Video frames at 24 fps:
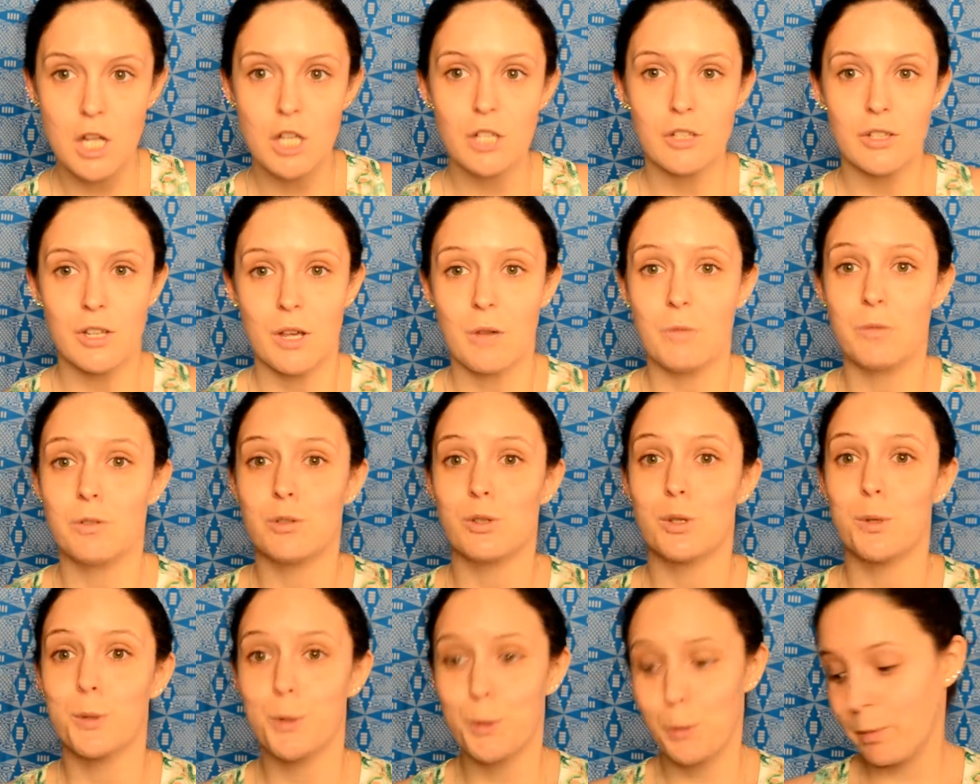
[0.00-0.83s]
So I was
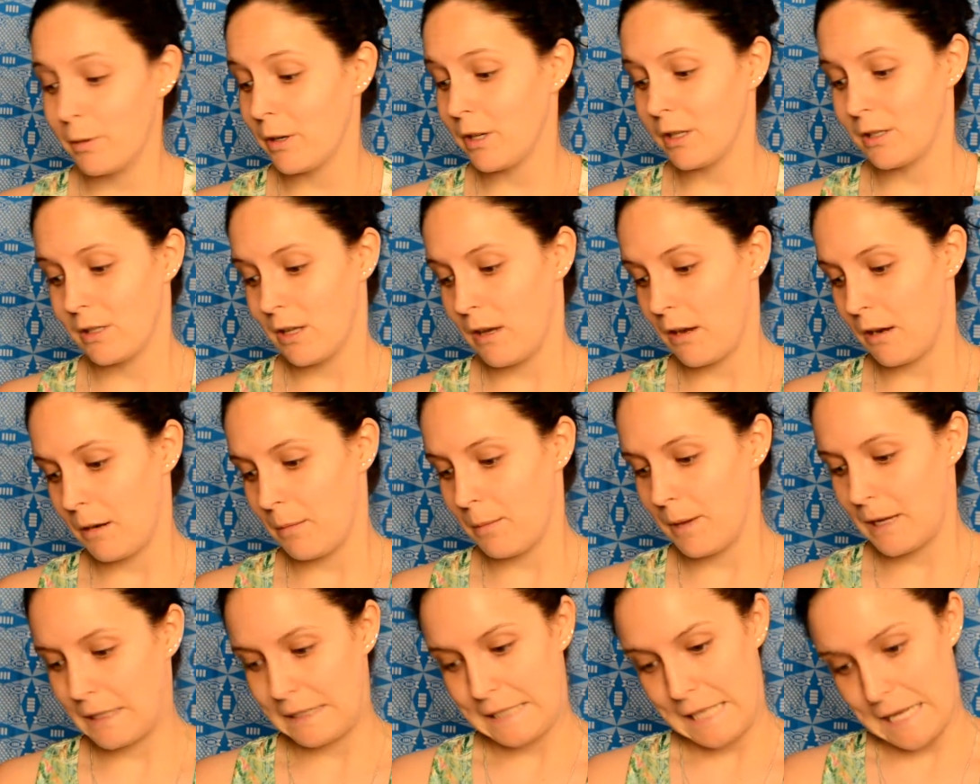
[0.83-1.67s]
super excited
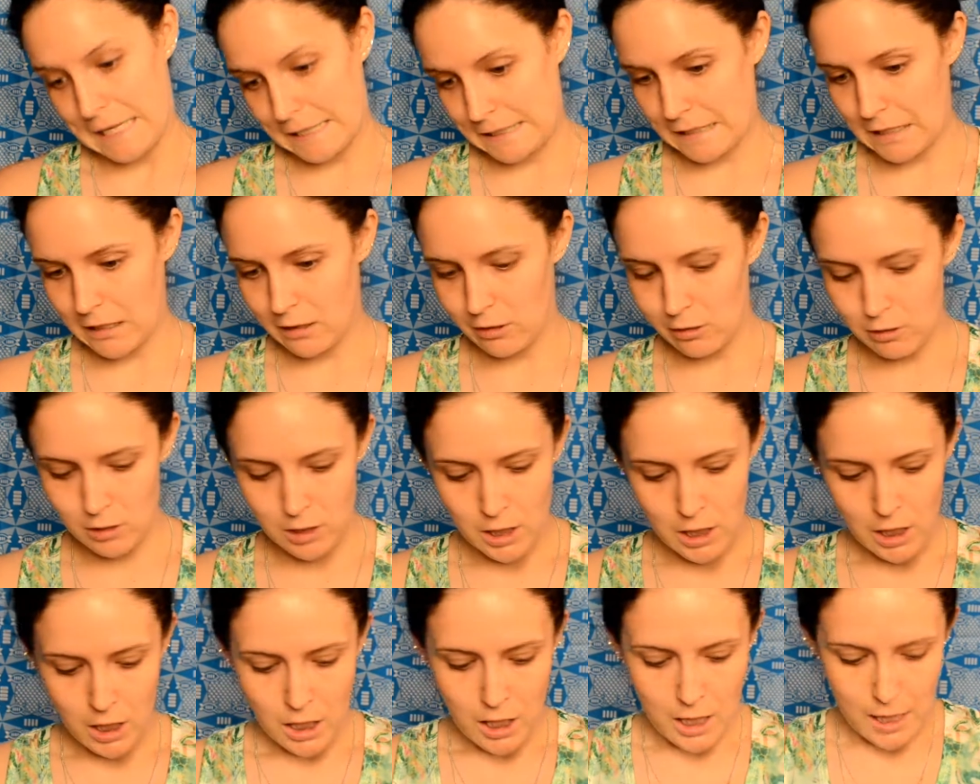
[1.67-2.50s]
about that sale,
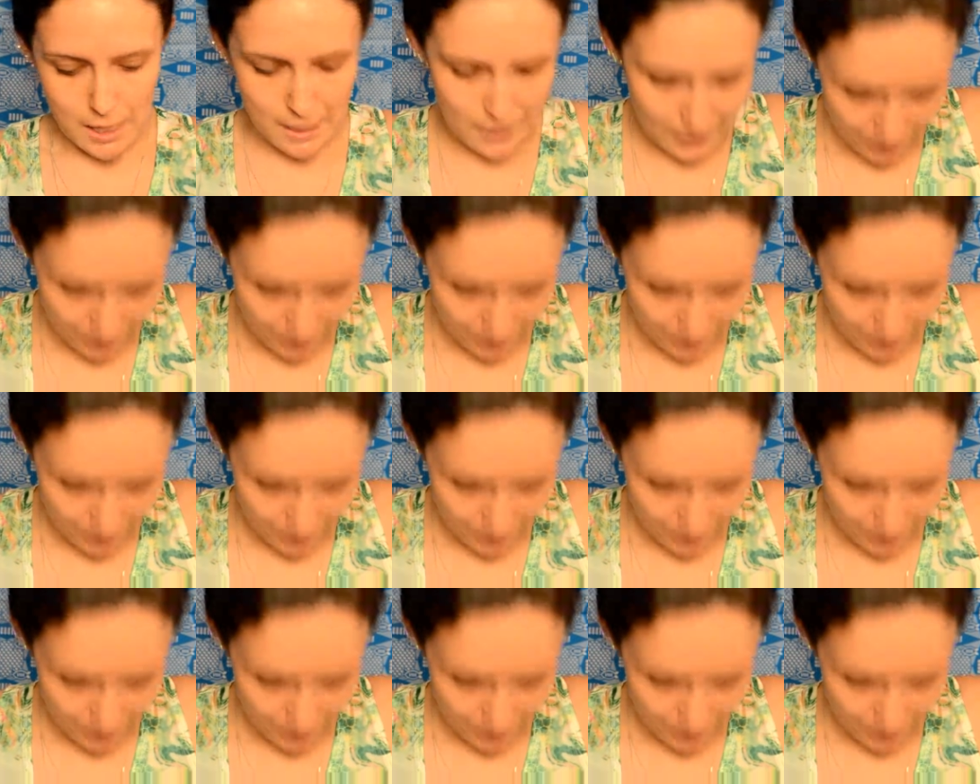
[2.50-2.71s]
and I